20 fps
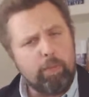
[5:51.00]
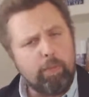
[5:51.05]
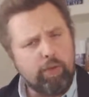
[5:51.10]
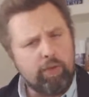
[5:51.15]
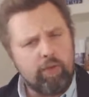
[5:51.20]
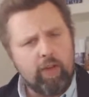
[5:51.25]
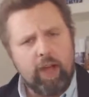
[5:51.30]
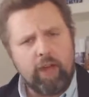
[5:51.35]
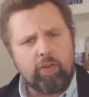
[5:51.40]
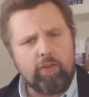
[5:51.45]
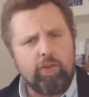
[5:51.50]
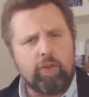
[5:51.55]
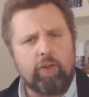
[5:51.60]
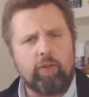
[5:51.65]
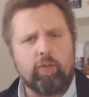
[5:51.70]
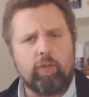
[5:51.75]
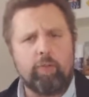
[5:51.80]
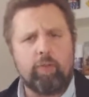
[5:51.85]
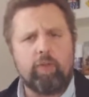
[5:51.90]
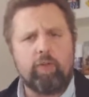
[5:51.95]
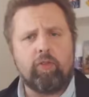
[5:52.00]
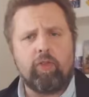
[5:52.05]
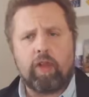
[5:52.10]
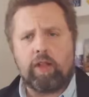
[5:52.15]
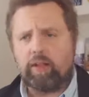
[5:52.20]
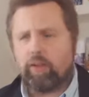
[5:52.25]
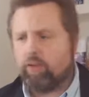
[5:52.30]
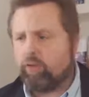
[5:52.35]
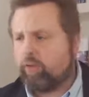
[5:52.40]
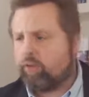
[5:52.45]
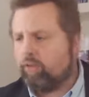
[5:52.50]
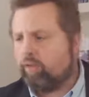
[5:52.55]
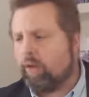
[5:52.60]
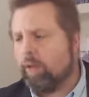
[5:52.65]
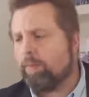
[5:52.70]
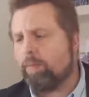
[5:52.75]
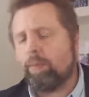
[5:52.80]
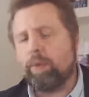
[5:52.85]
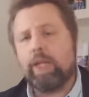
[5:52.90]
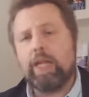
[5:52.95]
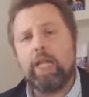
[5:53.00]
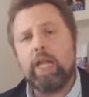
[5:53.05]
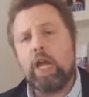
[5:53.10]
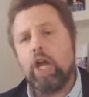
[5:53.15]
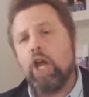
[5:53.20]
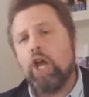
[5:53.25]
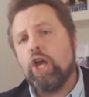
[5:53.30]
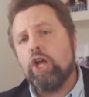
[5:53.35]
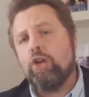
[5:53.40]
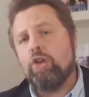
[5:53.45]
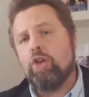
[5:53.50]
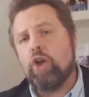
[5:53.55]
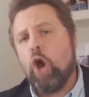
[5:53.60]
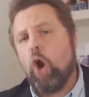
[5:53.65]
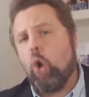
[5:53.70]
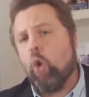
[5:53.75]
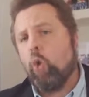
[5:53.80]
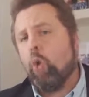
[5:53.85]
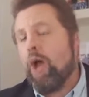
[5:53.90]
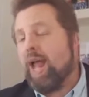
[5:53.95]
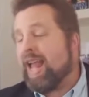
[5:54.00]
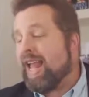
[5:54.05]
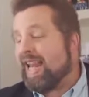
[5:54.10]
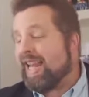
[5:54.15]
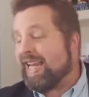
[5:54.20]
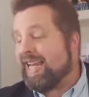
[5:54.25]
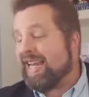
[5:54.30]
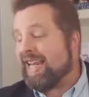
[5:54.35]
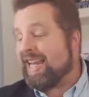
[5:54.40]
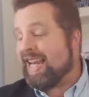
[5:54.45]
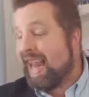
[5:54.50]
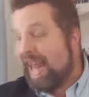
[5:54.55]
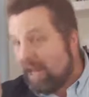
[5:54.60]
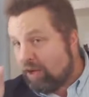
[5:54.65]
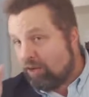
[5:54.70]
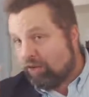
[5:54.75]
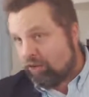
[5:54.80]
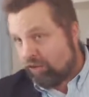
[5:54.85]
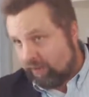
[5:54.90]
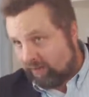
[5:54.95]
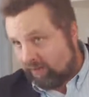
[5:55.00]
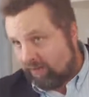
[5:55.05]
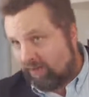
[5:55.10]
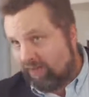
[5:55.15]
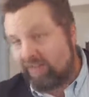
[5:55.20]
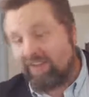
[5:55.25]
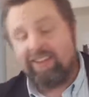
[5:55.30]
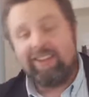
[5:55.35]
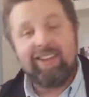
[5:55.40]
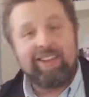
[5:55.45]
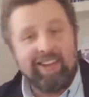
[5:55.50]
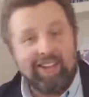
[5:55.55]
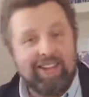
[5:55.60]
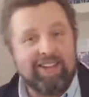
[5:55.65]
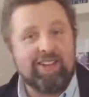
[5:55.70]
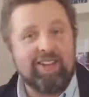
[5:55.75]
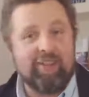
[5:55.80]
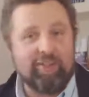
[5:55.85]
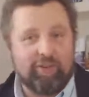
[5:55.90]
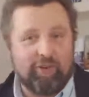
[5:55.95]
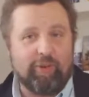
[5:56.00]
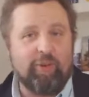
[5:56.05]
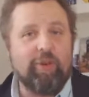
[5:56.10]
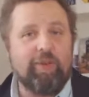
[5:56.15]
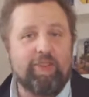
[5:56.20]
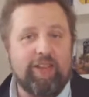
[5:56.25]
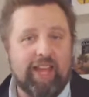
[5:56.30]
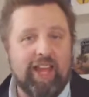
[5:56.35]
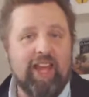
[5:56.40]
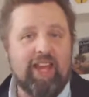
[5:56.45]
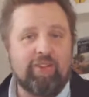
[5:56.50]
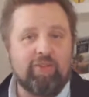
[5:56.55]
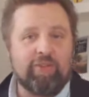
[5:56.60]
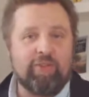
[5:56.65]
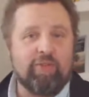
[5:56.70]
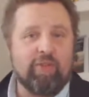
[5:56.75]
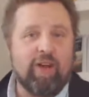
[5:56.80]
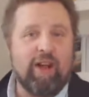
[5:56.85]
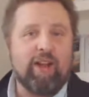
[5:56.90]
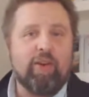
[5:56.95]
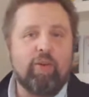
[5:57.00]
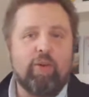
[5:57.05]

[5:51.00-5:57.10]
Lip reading: protectionism is that there's simply no nation in this equivocation, right?